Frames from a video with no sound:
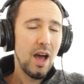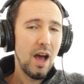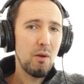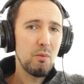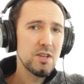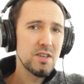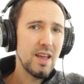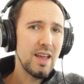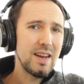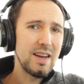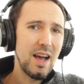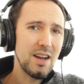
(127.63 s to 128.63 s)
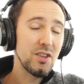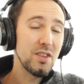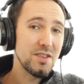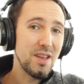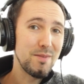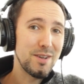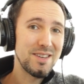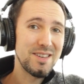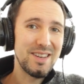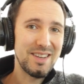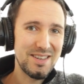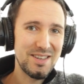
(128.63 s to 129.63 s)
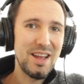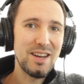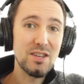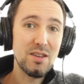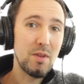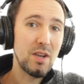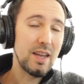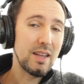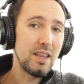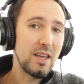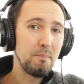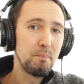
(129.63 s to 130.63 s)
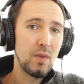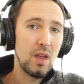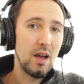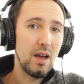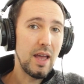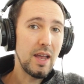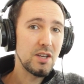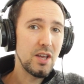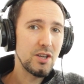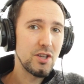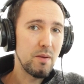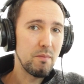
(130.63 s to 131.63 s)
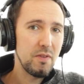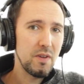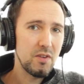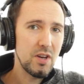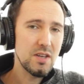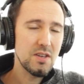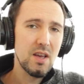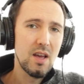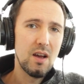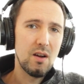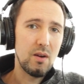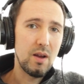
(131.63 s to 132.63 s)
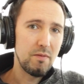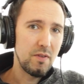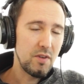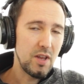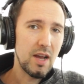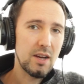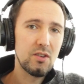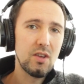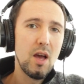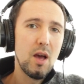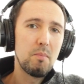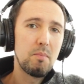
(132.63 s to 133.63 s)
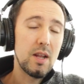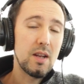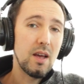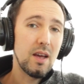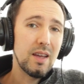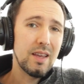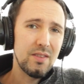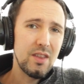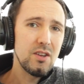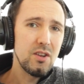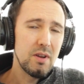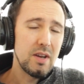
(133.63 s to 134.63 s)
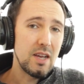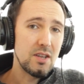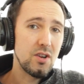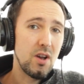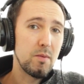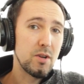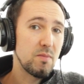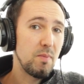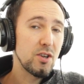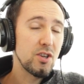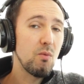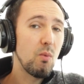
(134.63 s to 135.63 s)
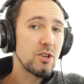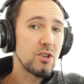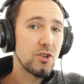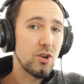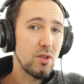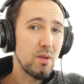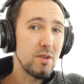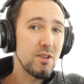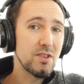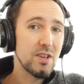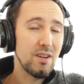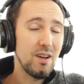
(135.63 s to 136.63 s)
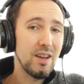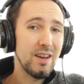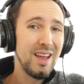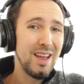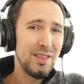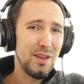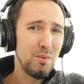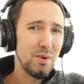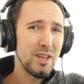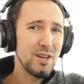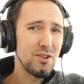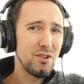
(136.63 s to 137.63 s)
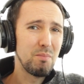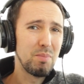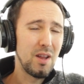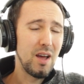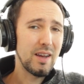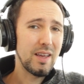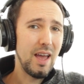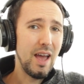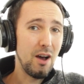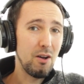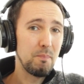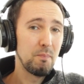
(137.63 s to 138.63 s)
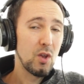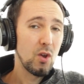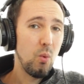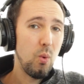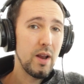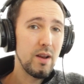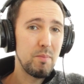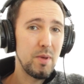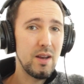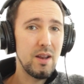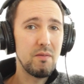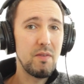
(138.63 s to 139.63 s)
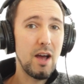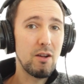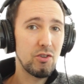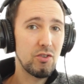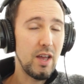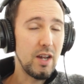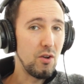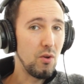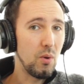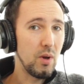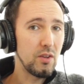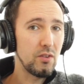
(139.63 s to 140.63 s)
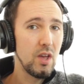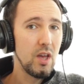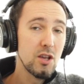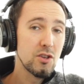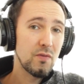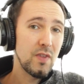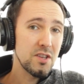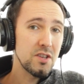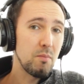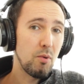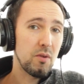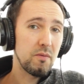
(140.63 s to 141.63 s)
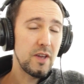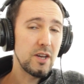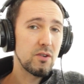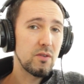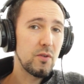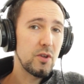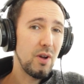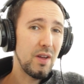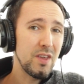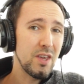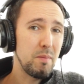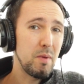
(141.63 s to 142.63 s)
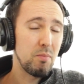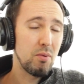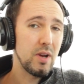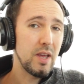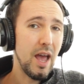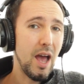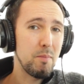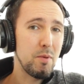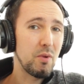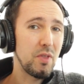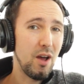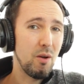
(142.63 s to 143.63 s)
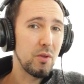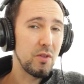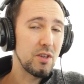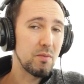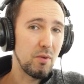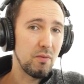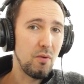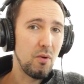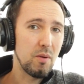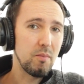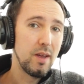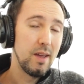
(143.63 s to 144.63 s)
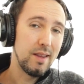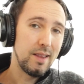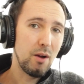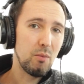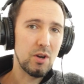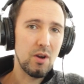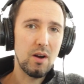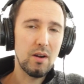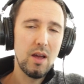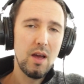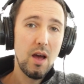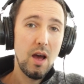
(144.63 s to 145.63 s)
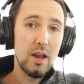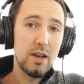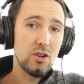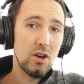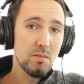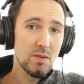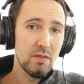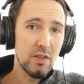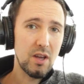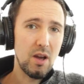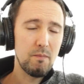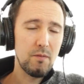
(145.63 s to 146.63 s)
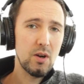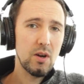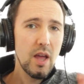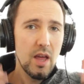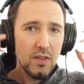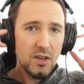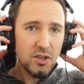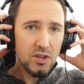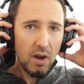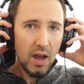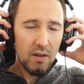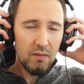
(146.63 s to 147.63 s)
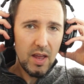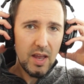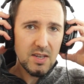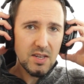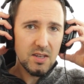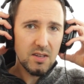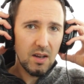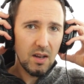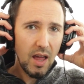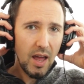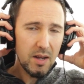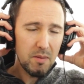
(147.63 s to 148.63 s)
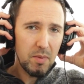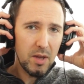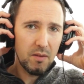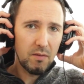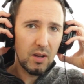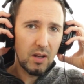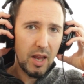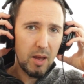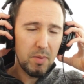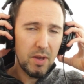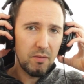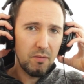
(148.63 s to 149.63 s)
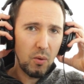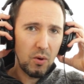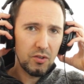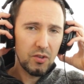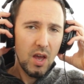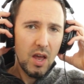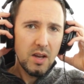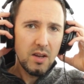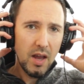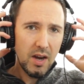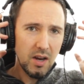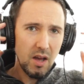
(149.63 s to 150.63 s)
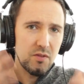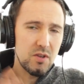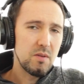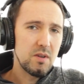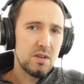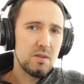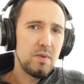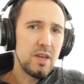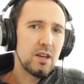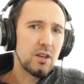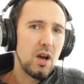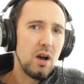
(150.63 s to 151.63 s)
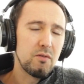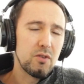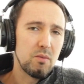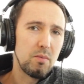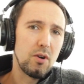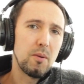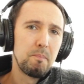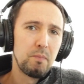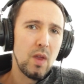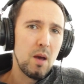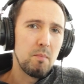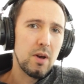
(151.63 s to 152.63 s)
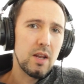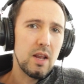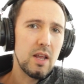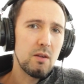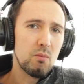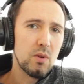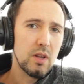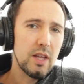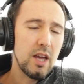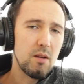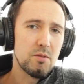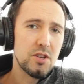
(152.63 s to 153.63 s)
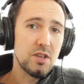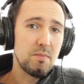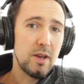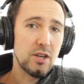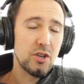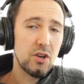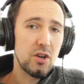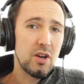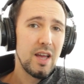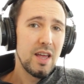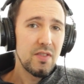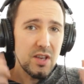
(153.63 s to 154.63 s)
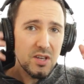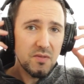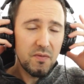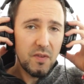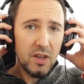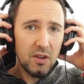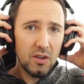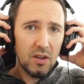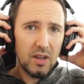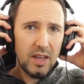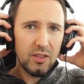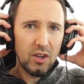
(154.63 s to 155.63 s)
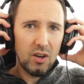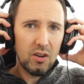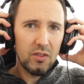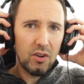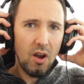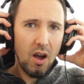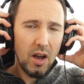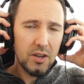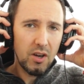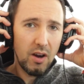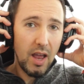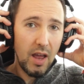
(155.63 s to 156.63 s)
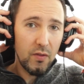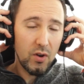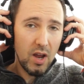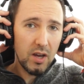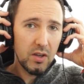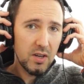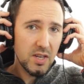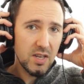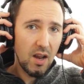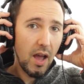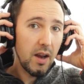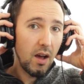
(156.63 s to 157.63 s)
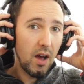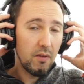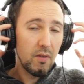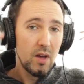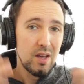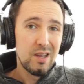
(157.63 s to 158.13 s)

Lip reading: I would say not to the same extent as something like the ATH M50s or M50X, but again, they do a nice job, and especially once you turn the music on, they really do block out quite a bit of outside noise. So if that's an important feature for you, I think you'd be pretty happy with how well these perform in that regard. In terms of the comfort, these do have a slight bit of clamping force, not enough to be uncomfortable, but it really helps just make sure these feel like they're on your head. They're not going to slide off.